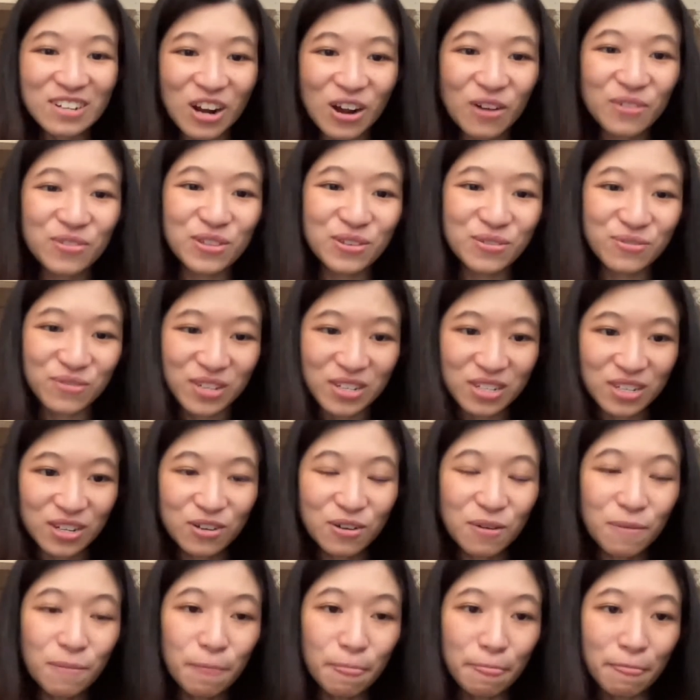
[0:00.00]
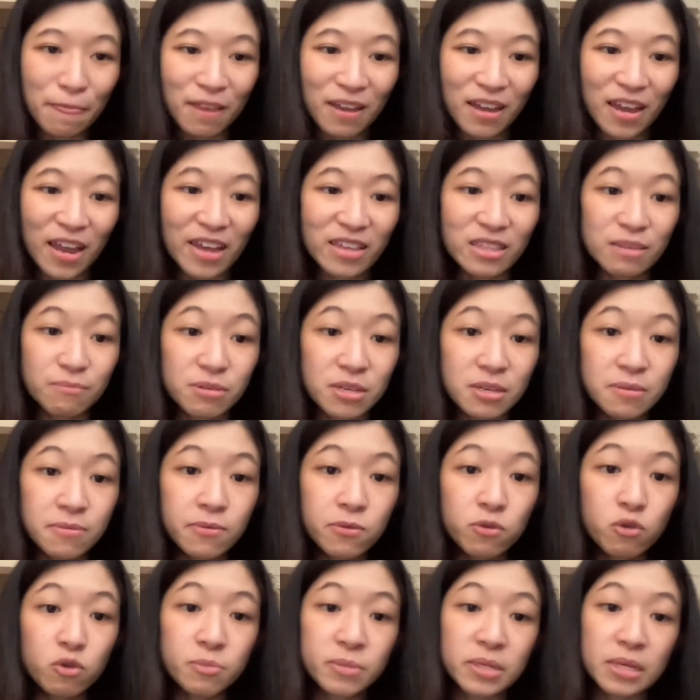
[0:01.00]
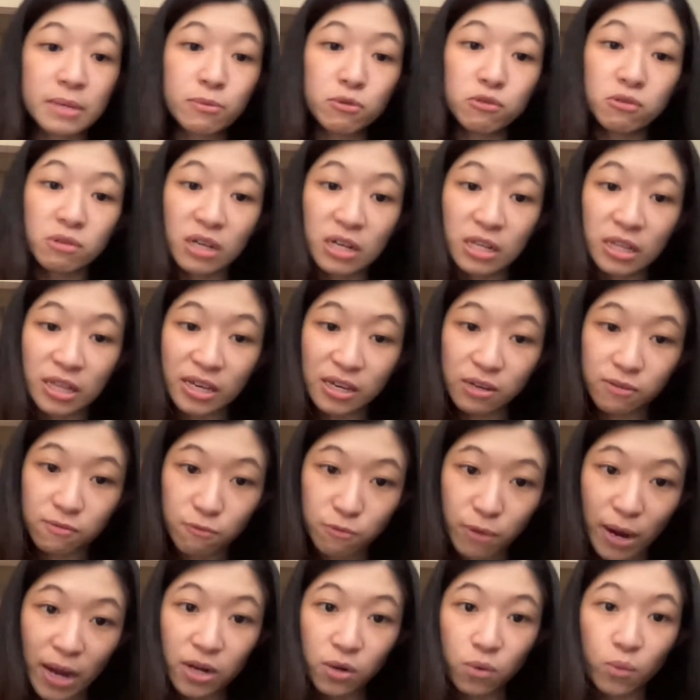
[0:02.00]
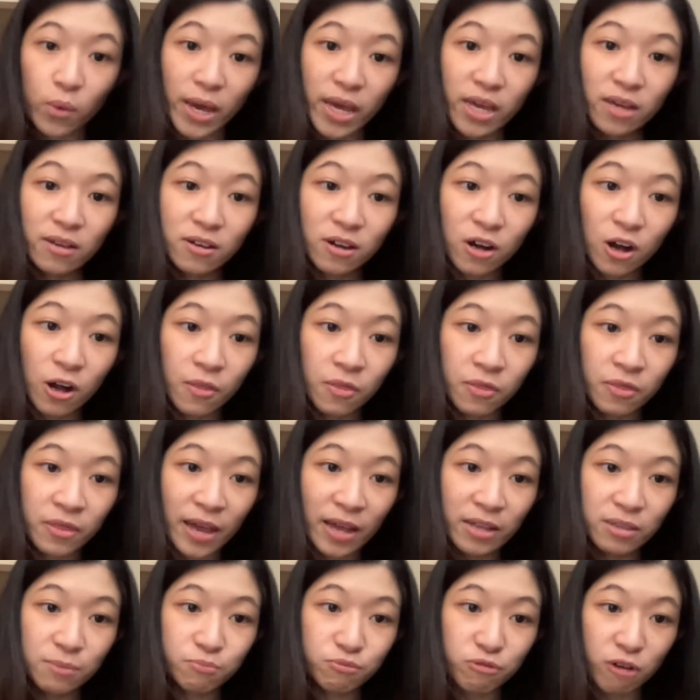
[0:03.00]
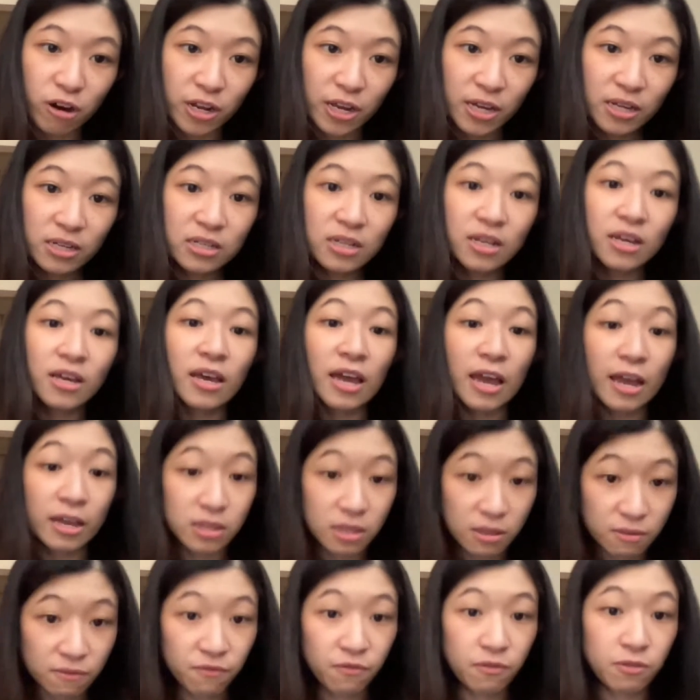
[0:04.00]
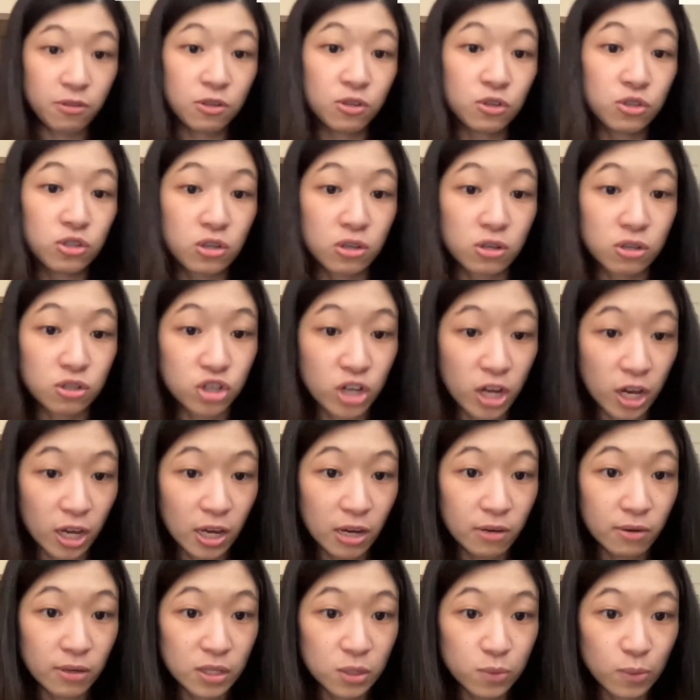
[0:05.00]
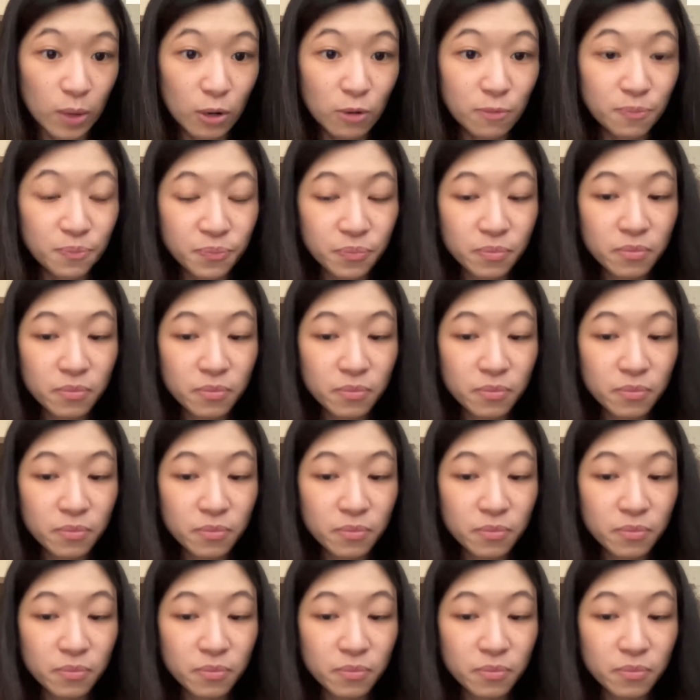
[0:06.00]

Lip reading: of the video, and then people will be able to click right away on that product and then finish the checkout as well.